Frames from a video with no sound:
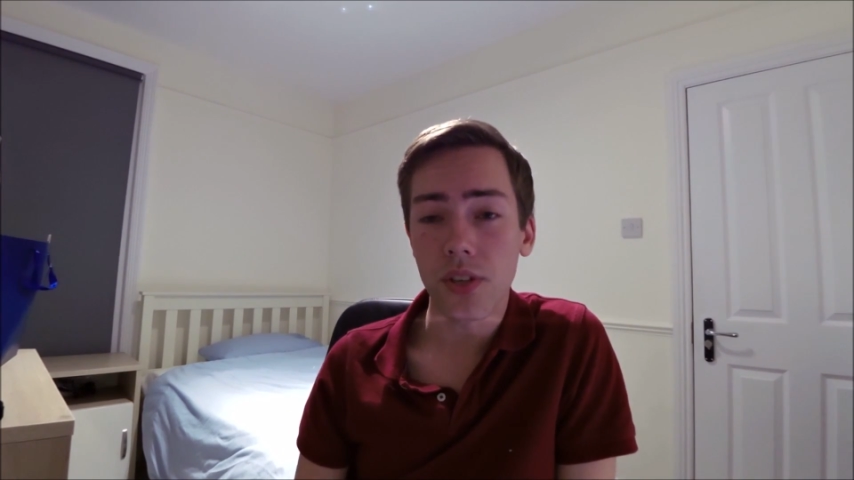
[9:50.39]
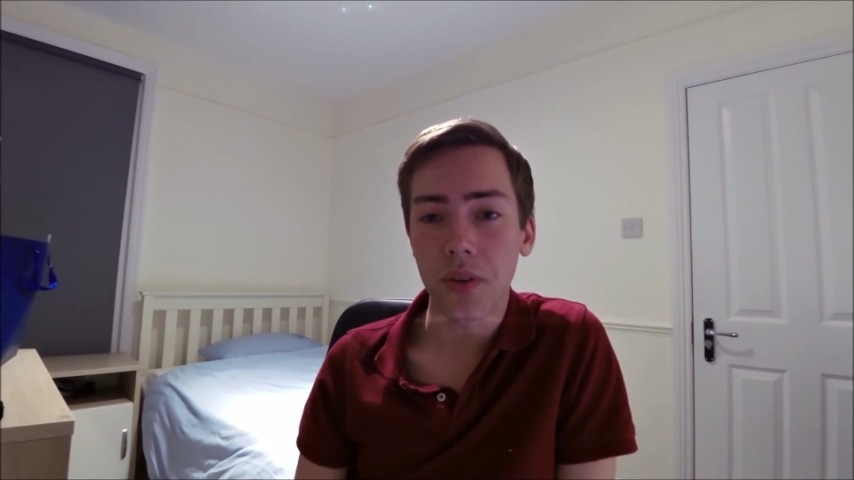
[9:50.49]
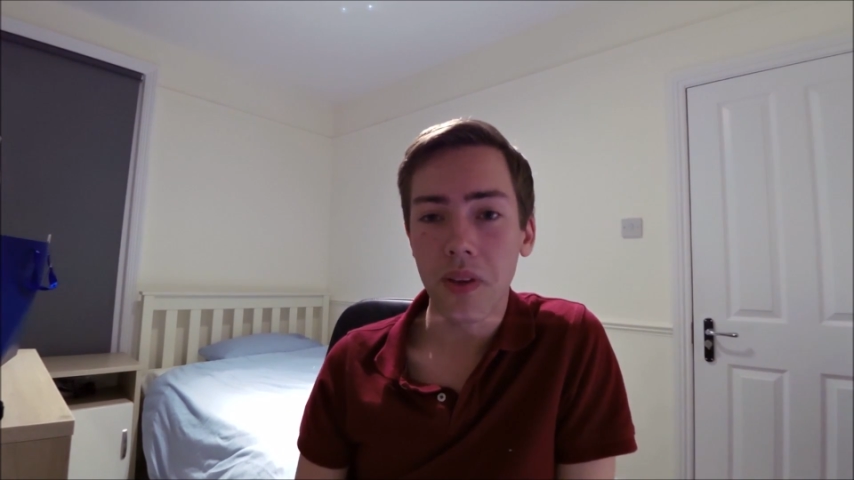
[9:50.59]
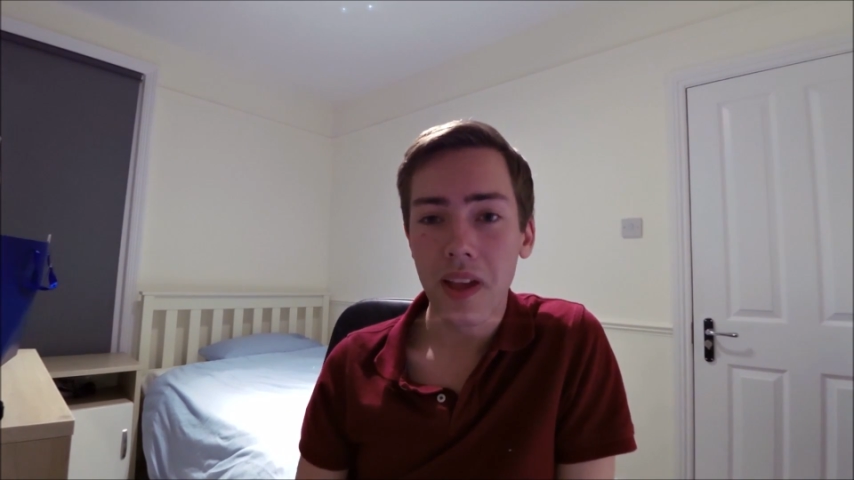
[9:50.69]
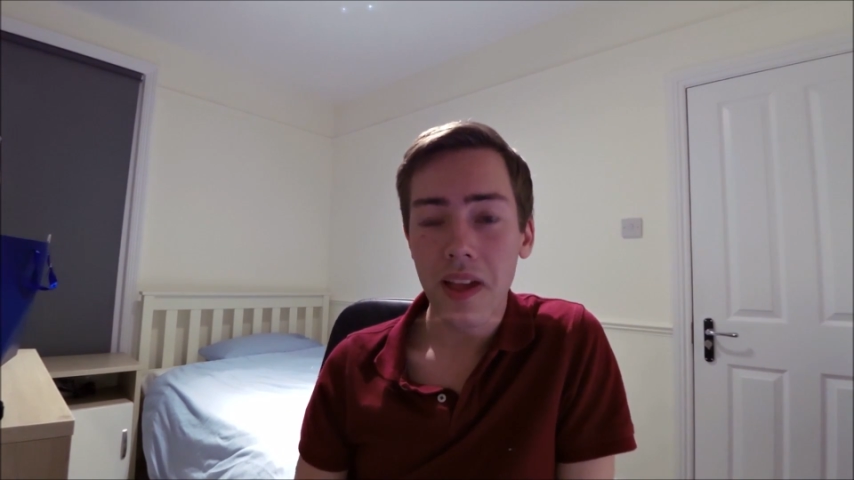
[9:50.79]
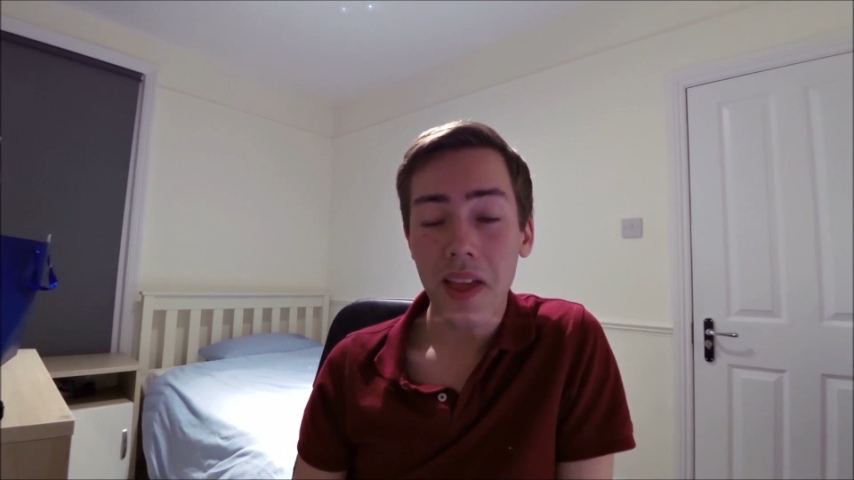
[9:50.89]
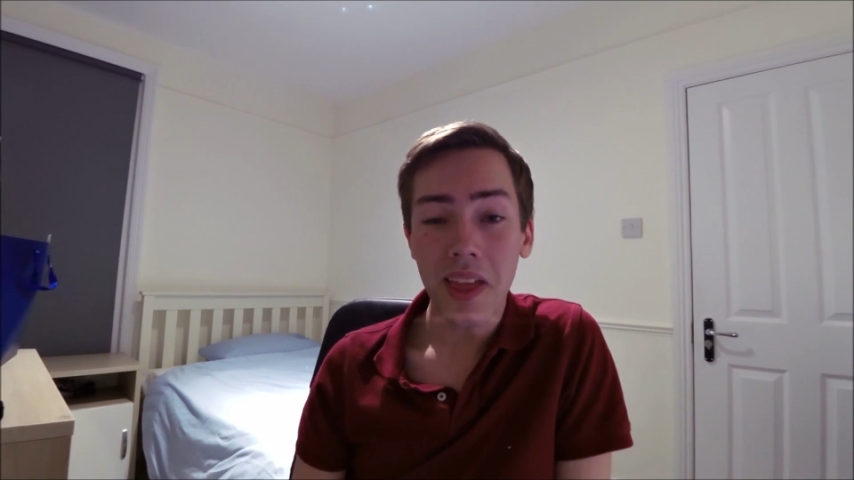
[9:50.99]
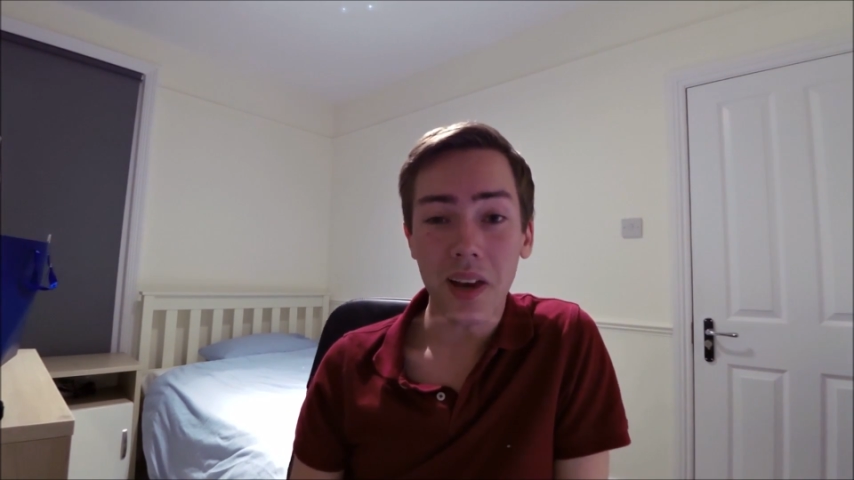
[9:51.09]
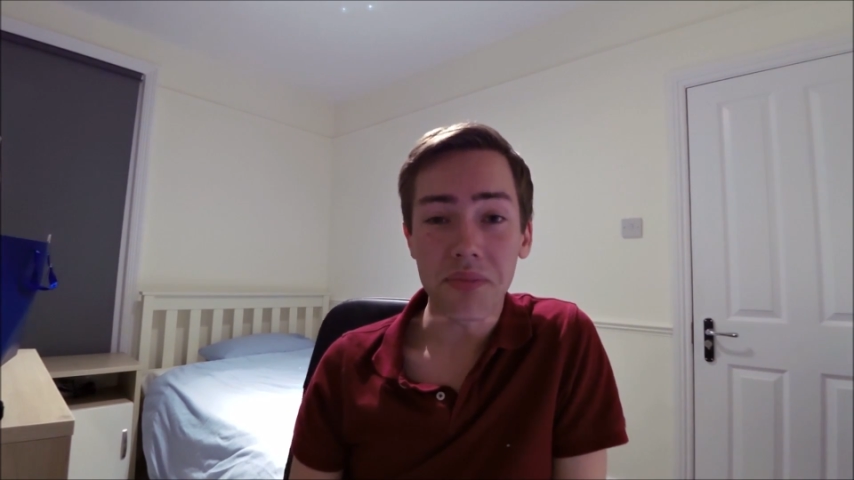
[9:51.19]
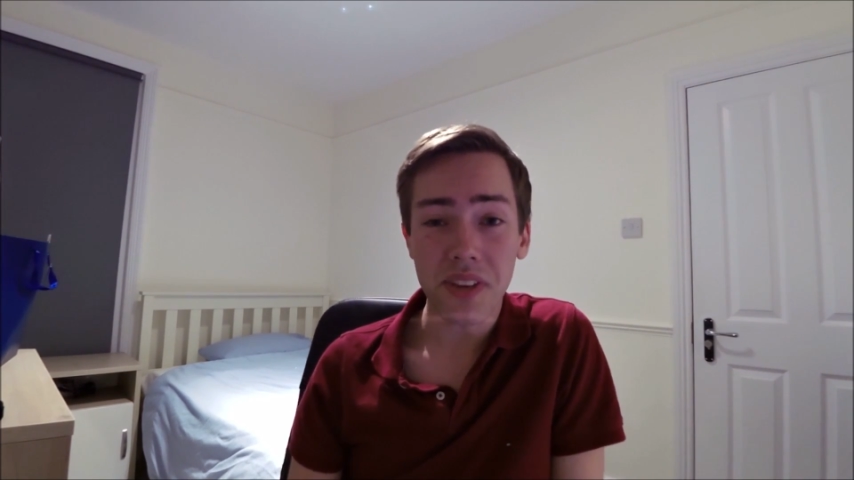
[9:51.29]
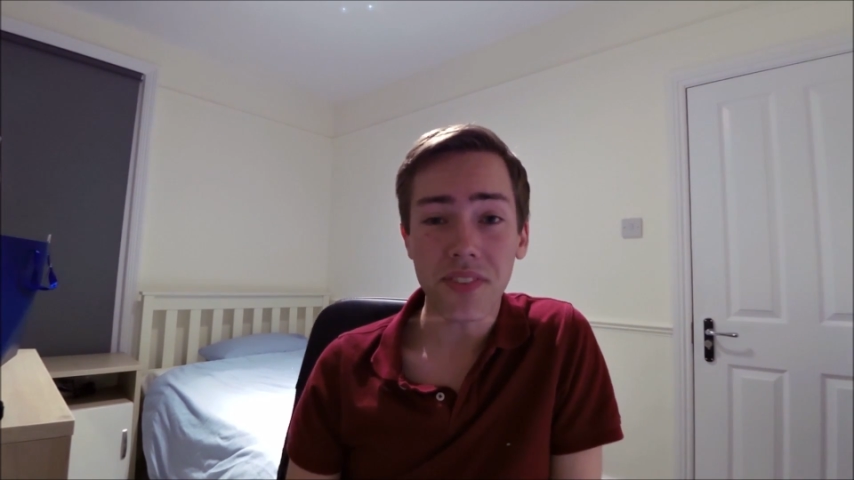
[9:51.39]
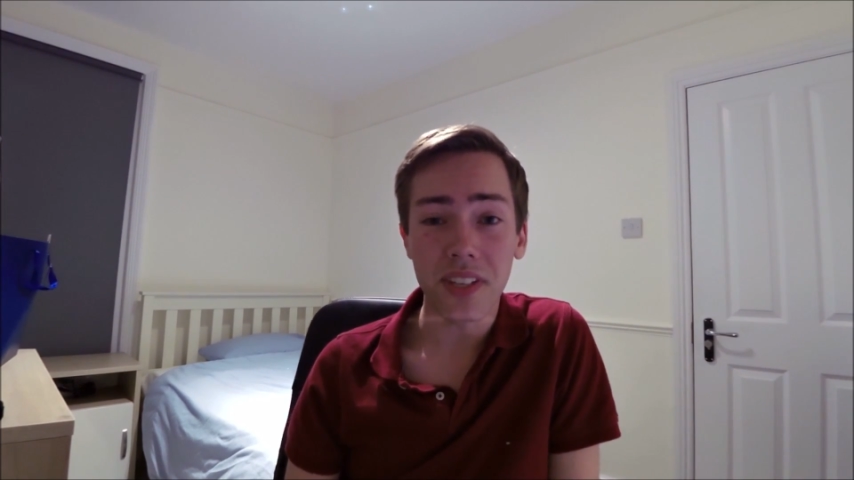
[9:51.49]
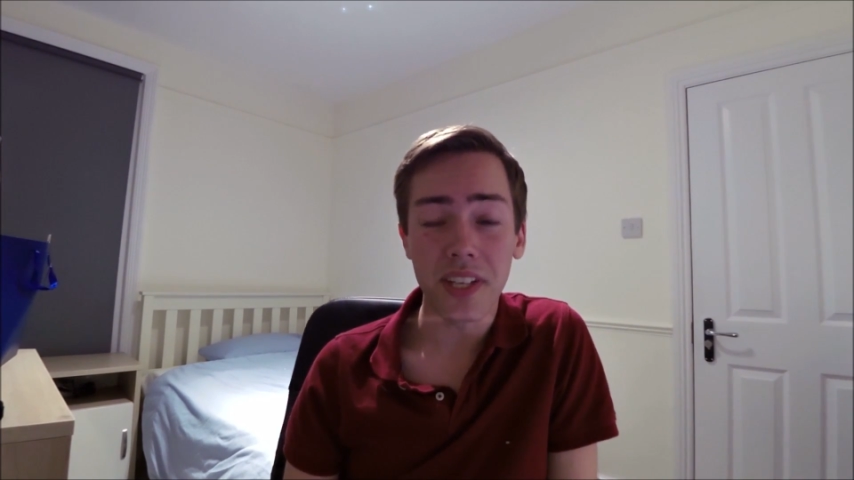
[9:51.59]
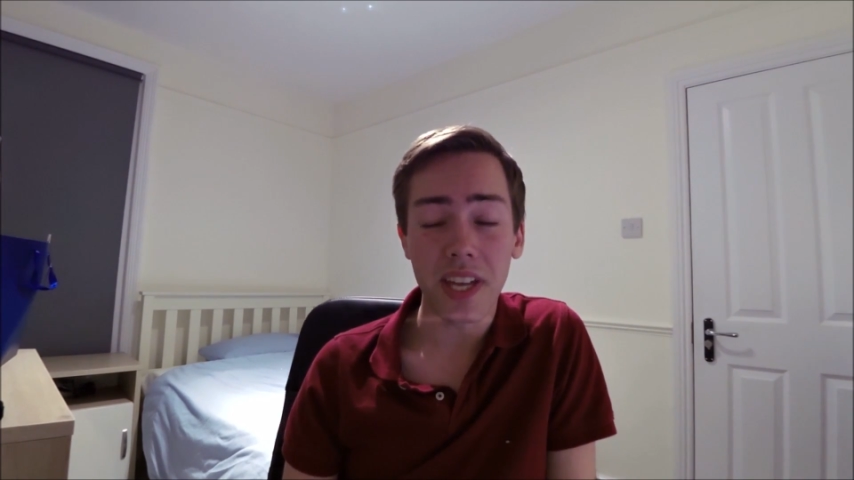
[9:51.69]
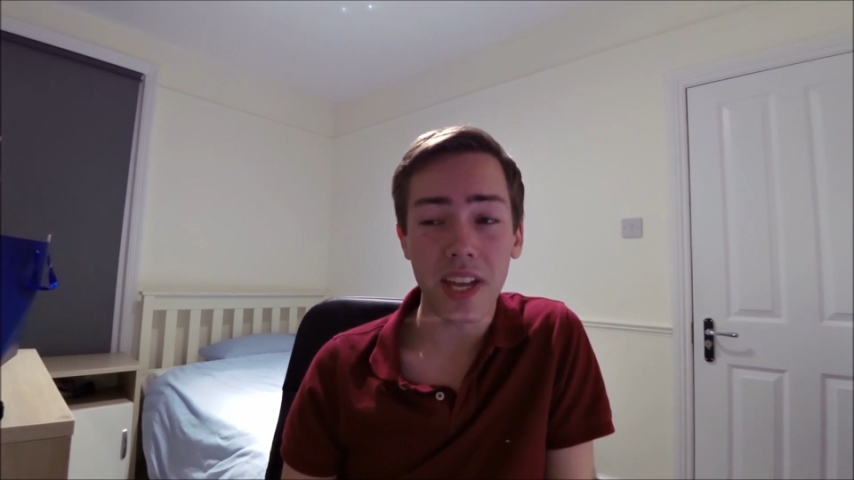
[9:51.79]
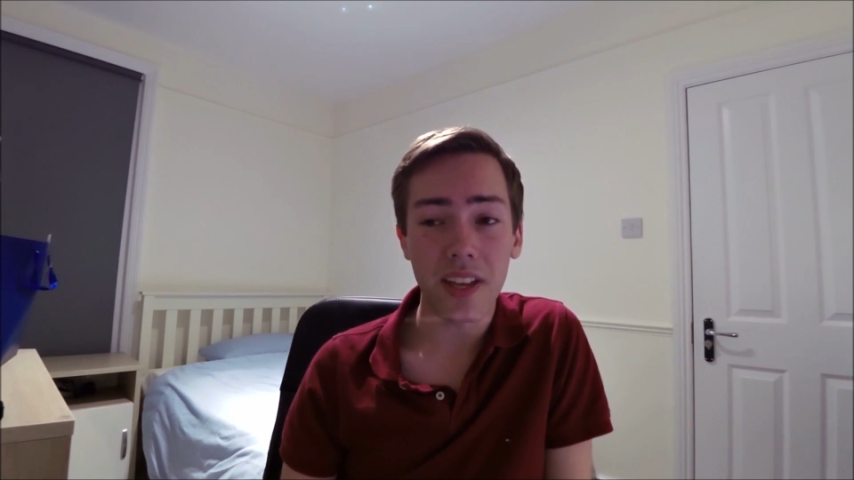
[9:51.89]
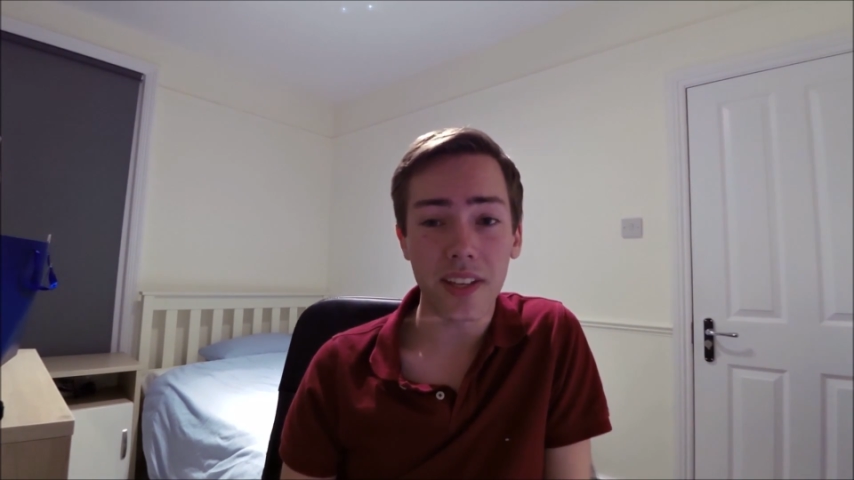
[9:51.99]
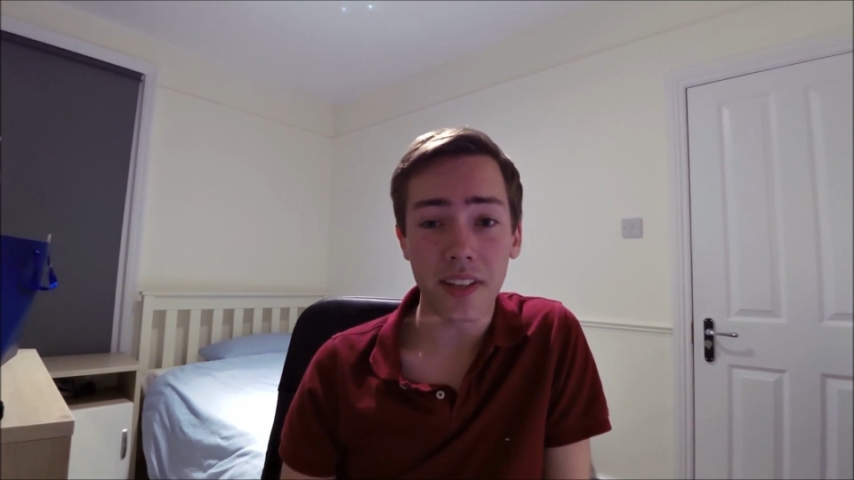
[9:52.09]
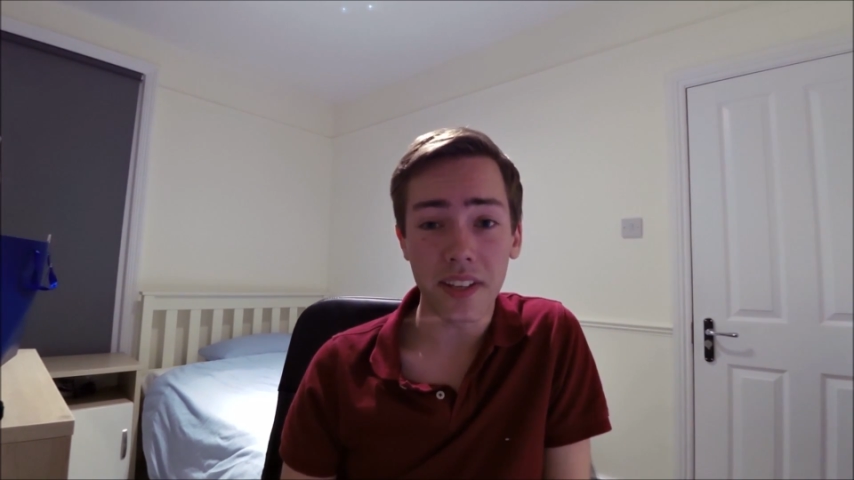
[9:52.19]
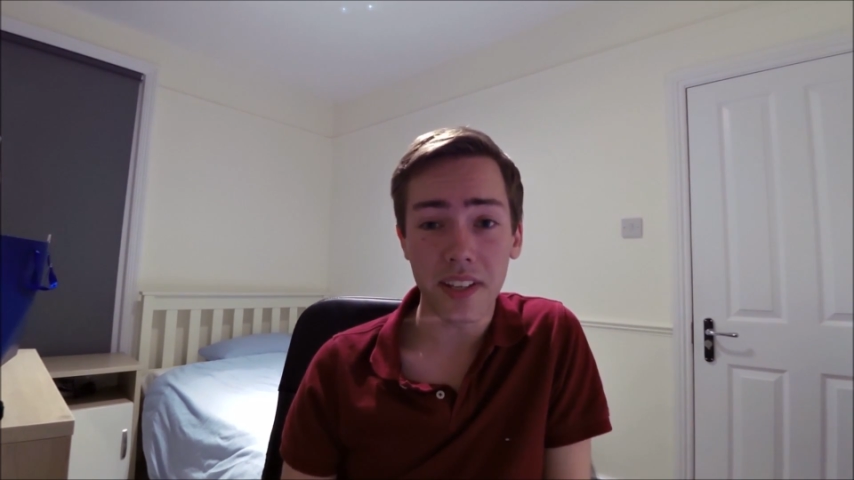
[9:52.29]
So I'm definitely
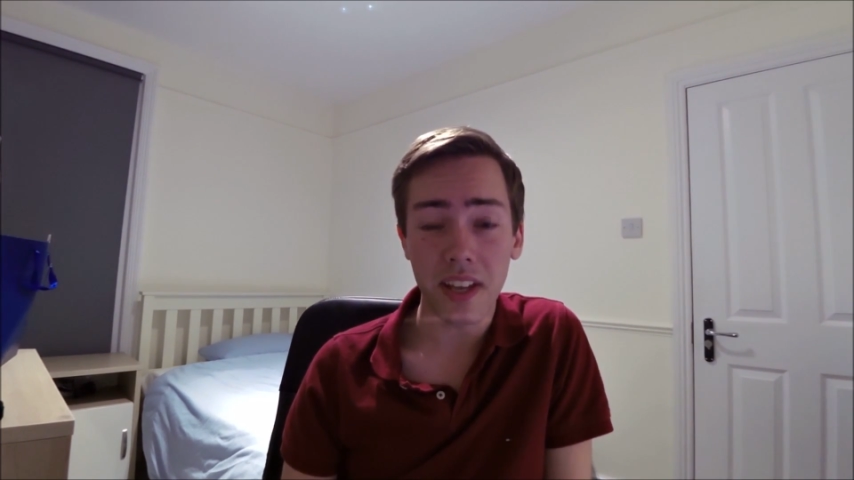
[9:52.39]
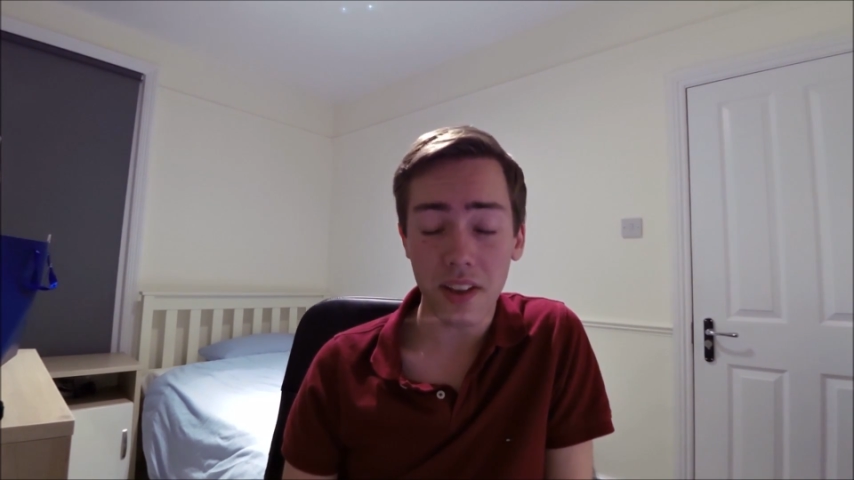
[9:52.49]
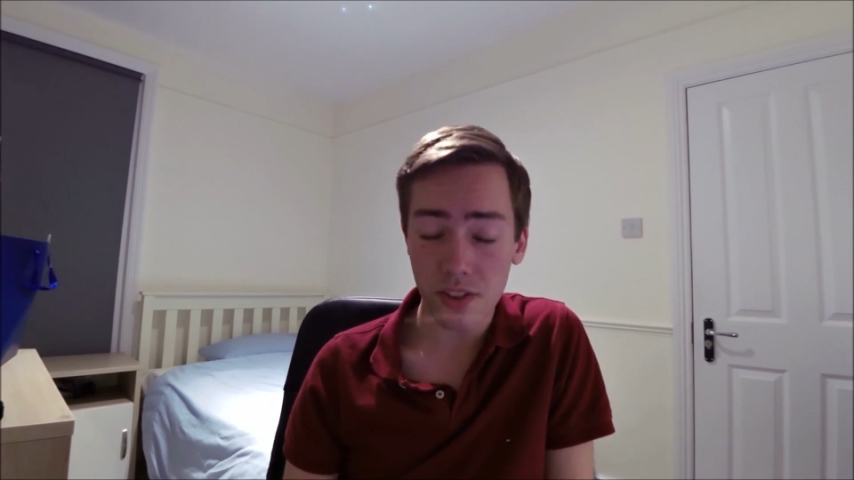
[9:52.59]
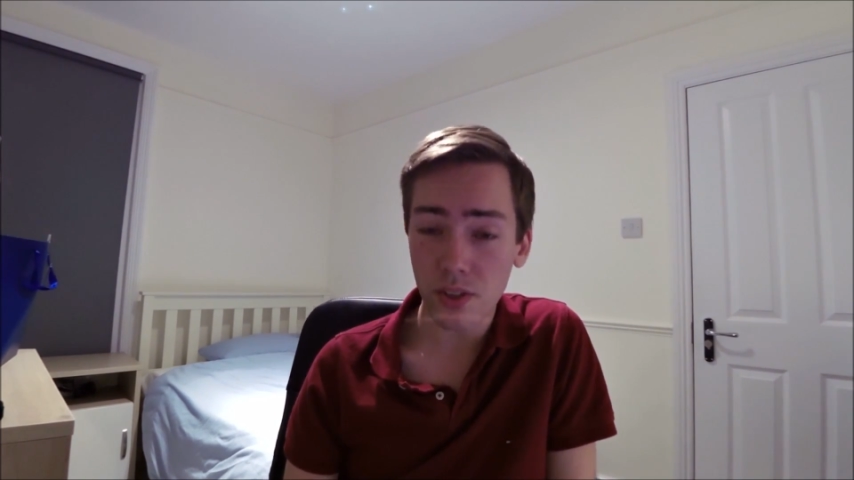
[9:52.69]
going to,